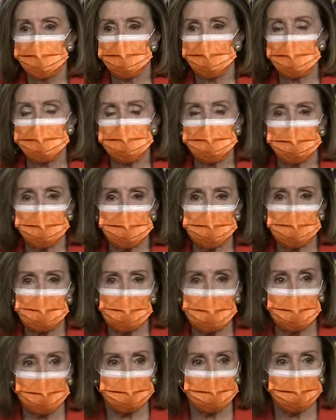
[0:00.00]
rescue
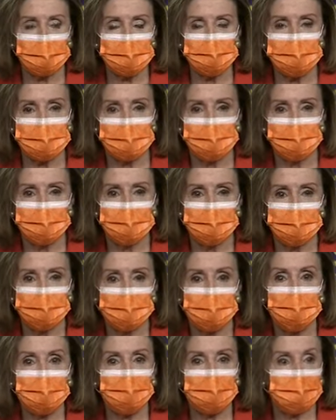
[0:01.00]
package,
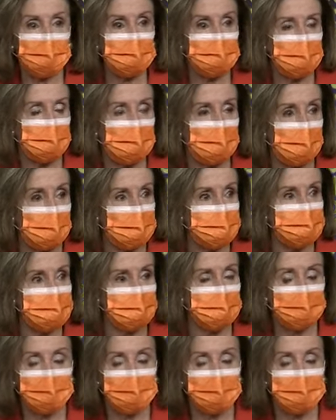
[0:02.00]
how great it was.